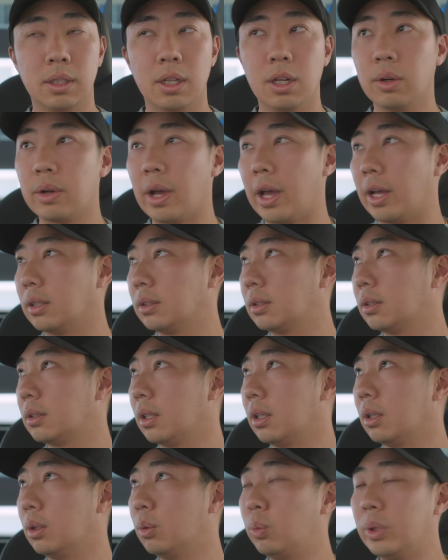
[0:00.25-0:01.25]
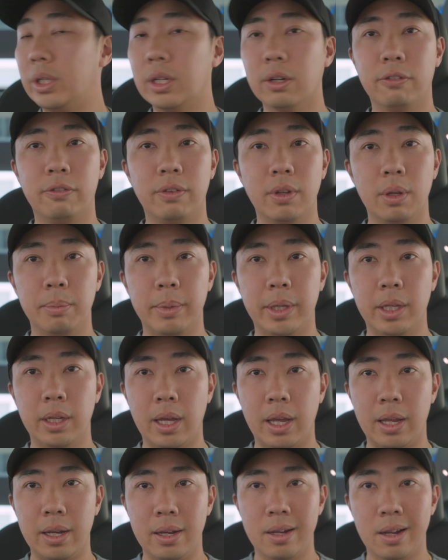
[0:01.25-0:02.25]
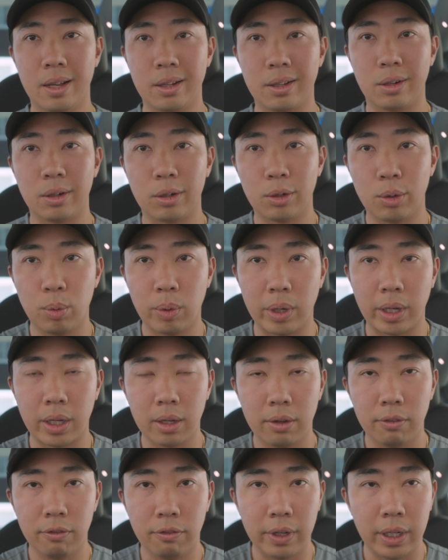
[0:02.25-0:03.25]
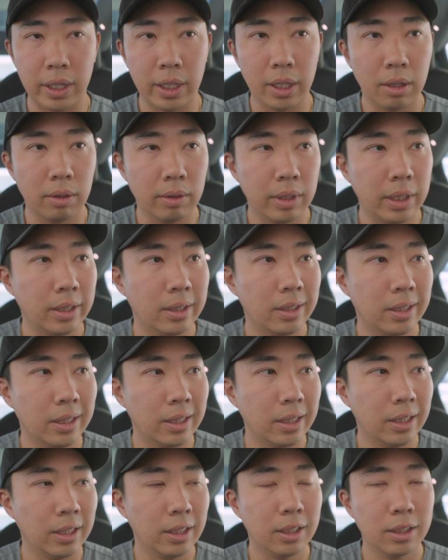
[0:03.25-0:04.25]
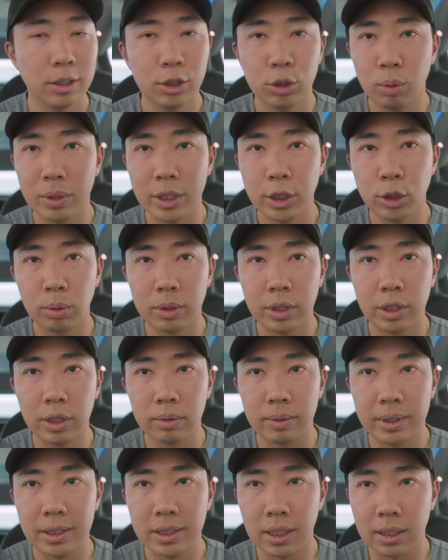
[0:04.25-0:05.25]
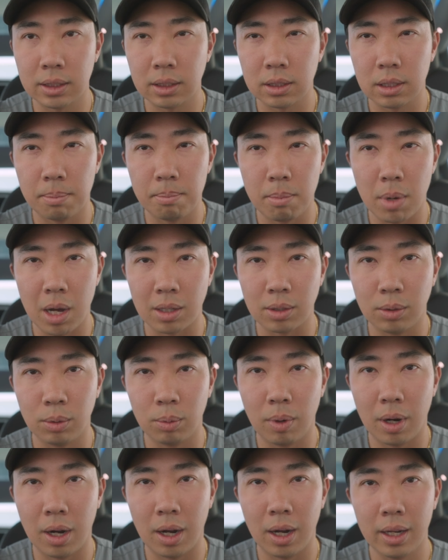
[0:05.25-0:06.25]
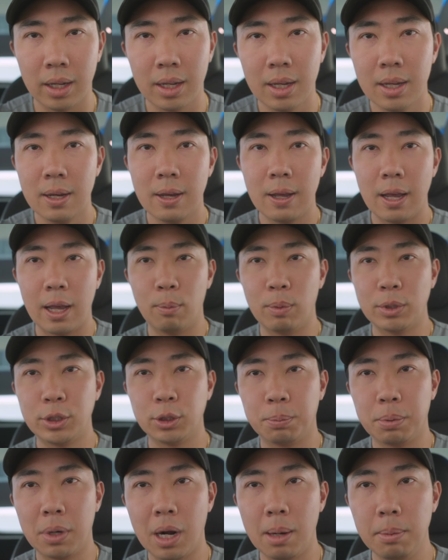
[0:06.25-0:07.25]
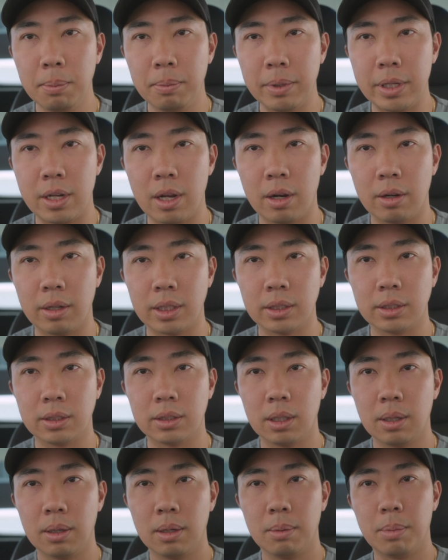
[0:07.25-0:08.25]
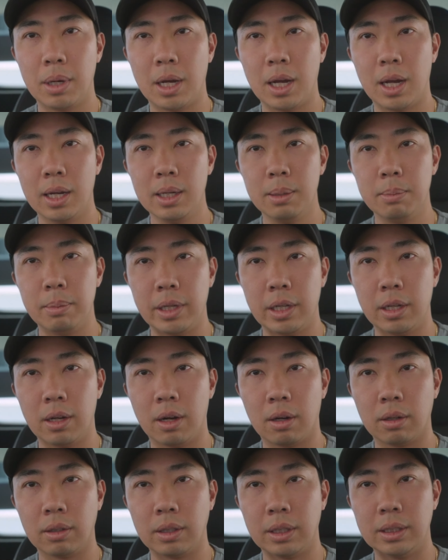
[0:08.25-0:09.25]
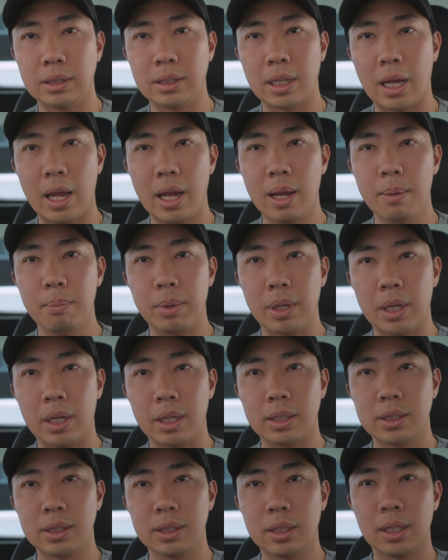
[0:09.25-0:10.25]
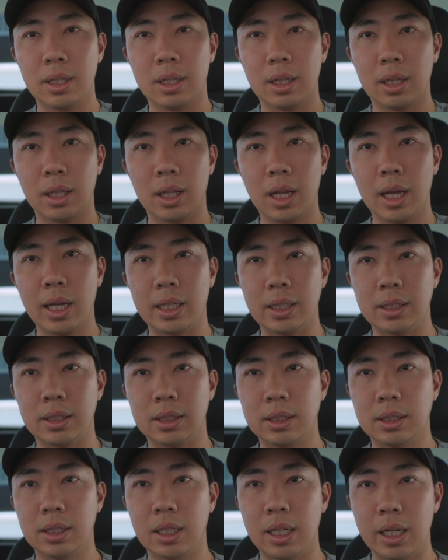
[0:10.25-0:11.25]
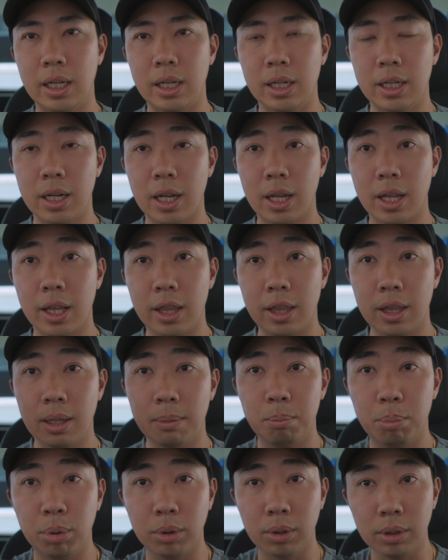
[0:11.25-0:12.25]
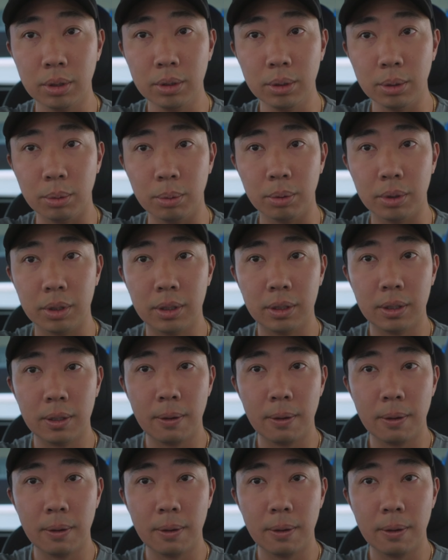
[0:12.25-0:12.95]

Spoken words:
Okay, so we are filming another quick video in the 2023 Tesla Model Y, and what you'll probably notice behind me are these ambient lights in the blue.